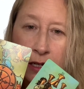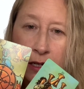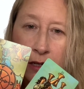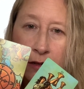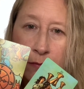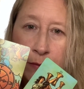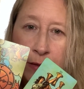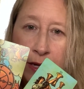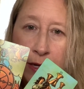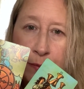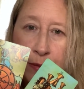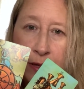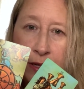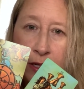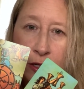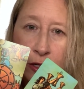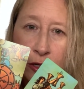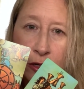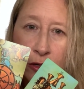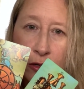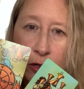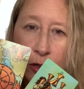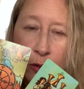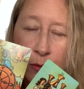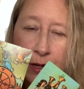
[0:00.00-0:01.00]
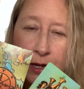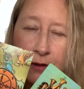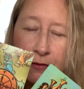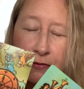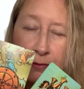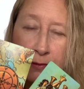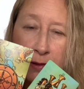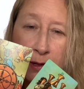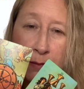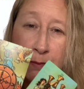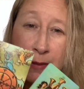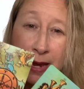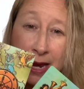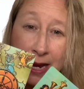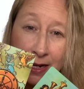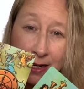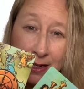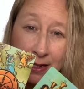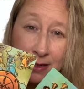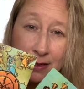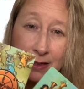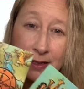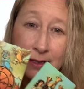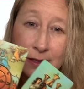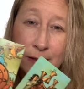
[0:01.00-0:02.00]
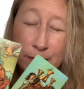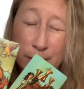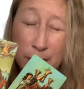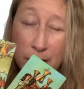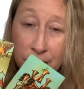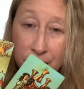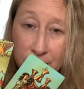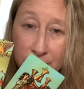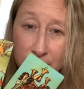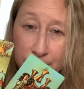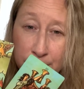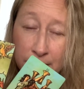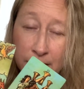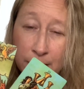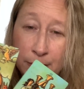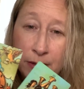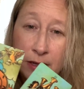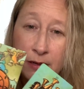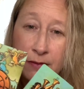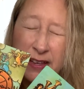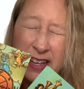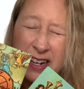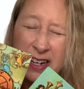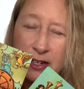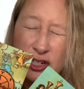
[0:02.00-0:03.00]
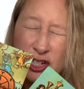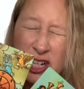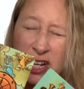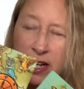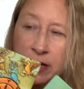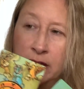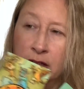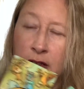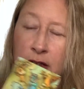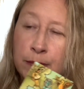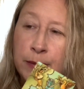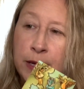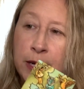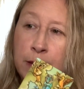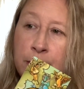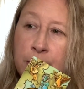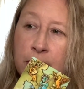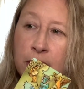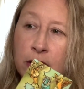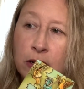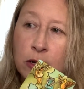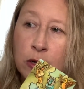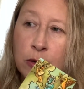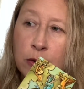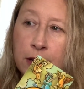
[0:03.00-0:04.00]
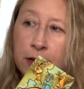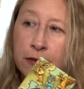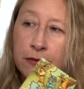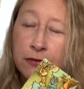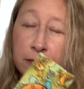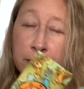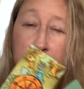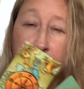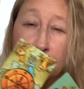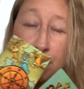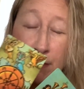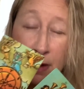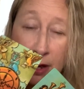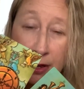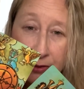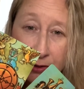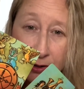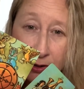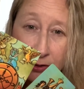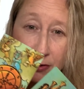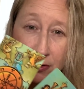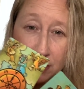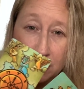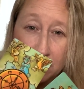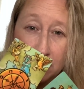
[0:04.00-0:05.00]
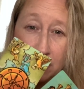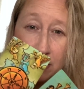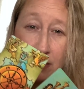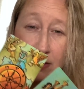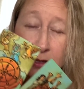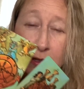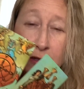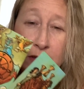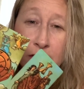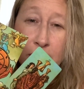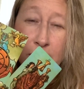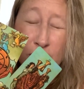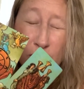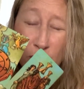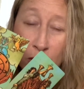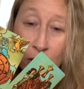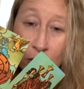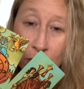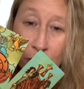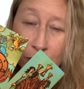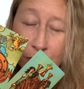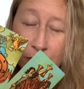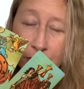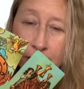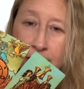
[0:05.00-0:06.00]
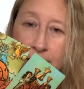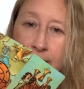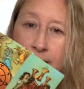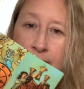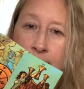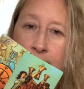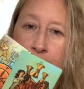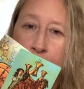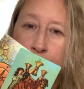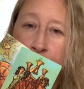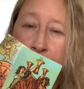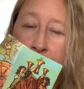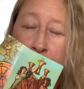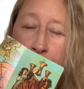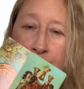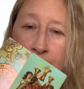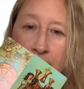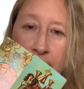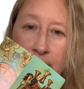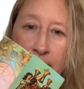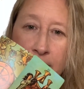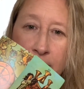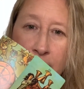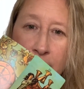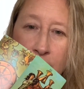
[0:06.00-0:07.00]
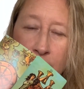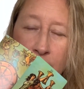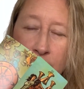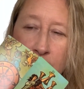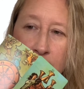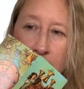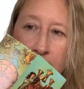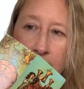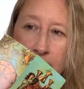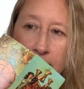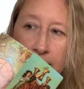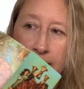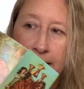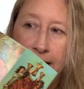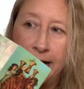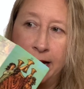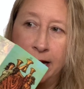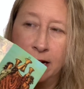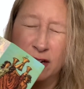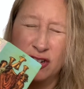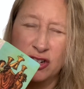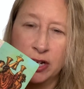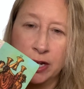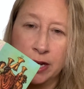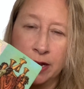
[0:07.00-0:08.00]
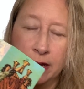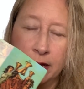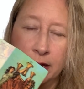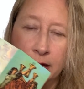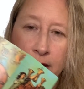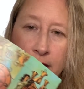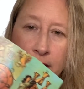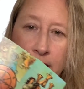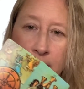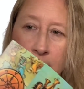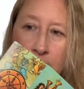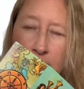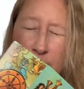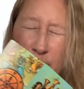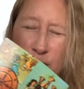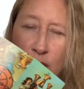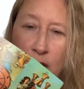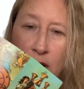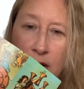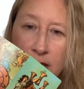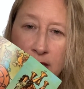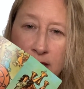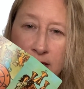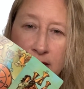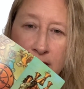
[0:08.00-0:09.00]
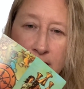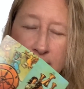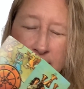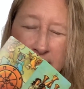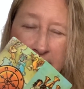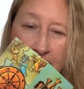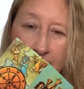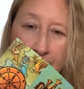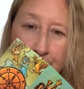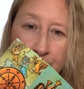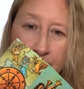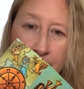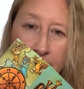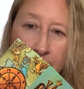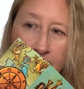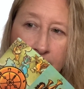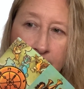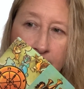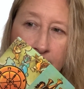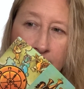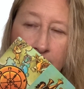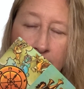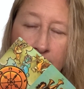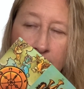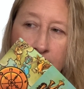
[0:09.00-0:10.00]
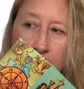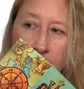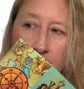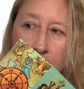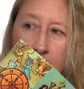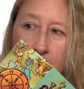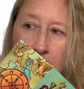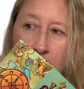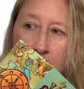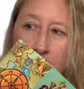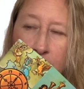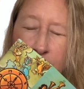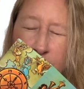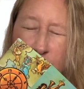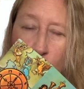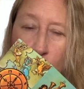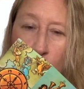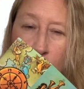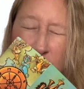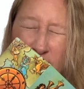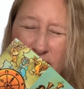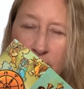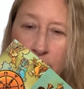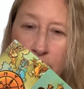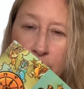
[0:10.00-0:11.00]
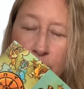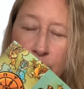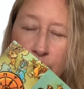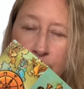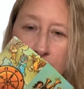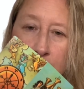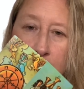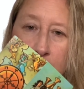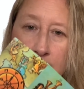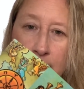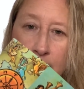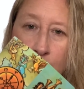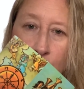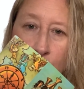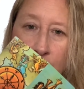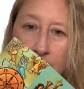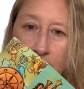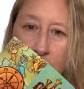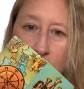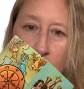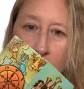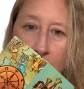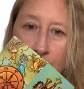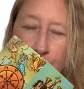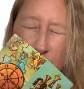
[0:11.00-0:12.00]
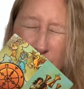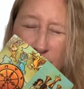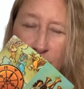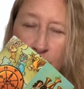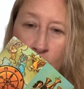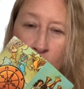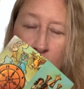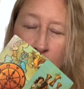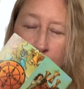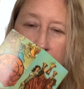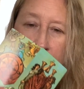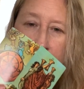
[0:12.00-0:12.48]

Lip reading: Maybe you're going from the maiden to the mother. Maybe you've had a child. Maybe you're going from the mother to the crone. Maybe there's like an aging process happening for you in some way, shape, or form.